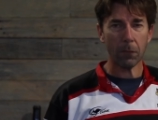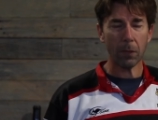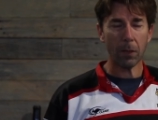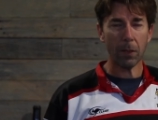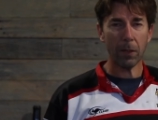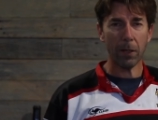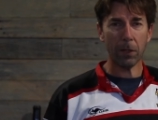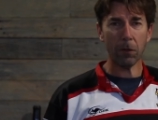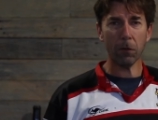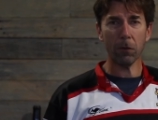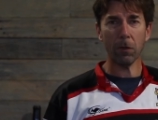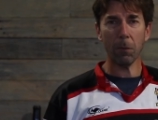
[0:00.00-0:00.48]

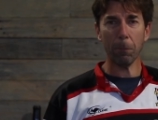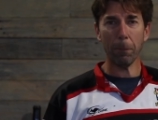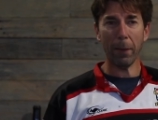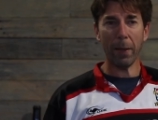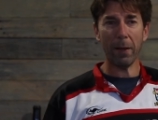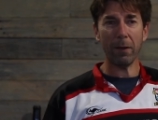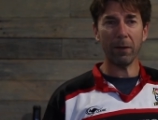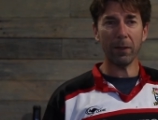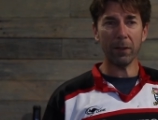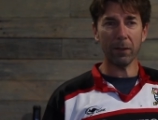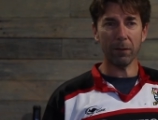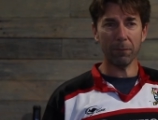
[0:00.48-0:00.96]
And on the
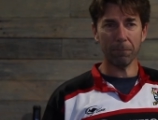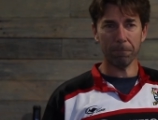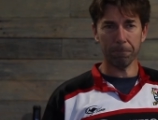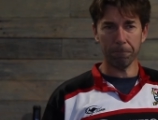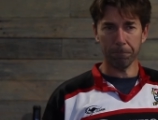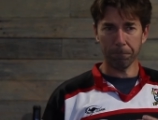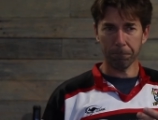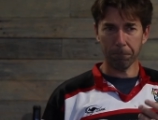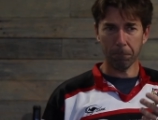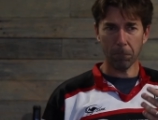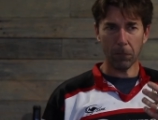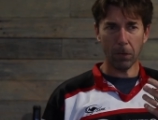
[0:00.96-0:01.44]
palate,
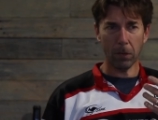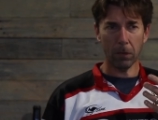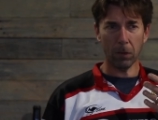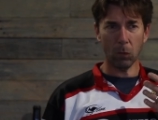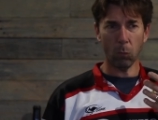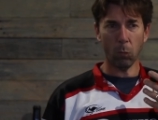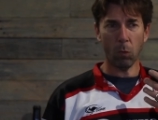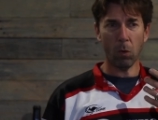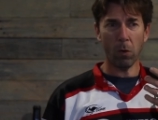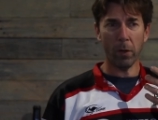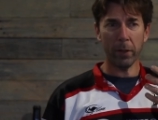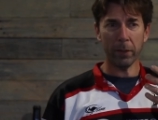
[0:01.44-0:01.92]
the
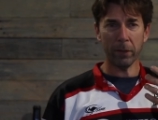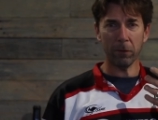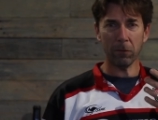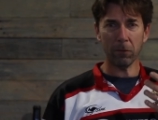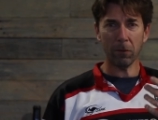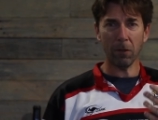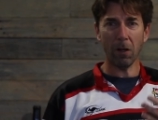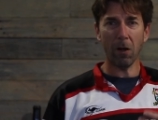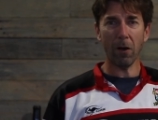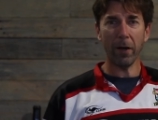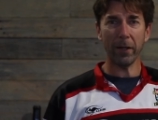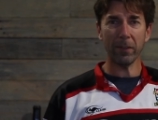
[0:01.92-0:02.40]
wine is
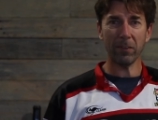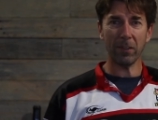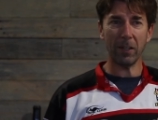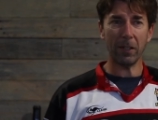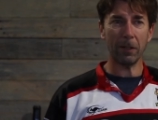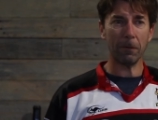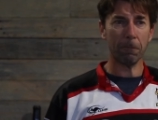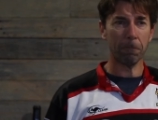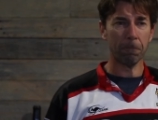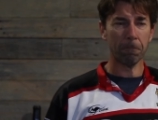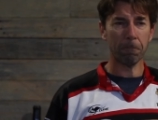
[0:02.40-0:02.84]
lighter